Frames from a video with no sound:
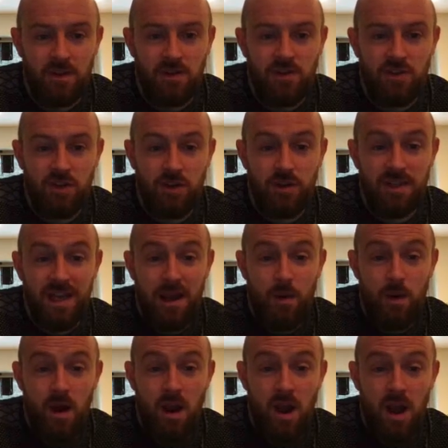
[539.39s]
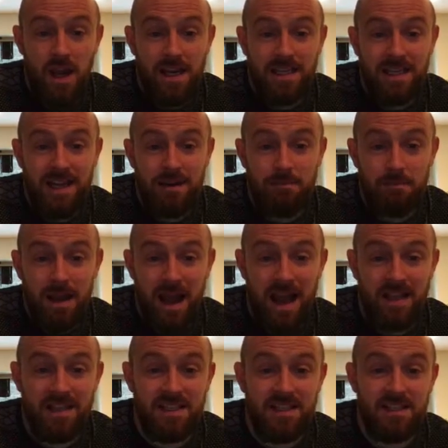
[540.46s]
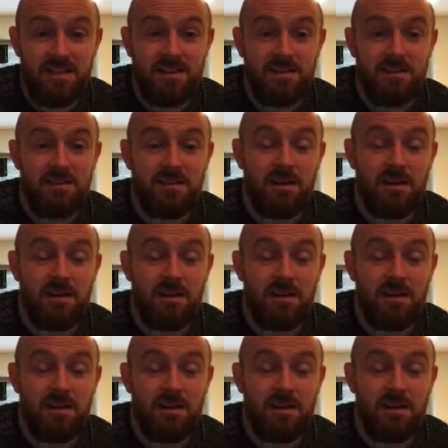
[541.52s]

shows how height and mass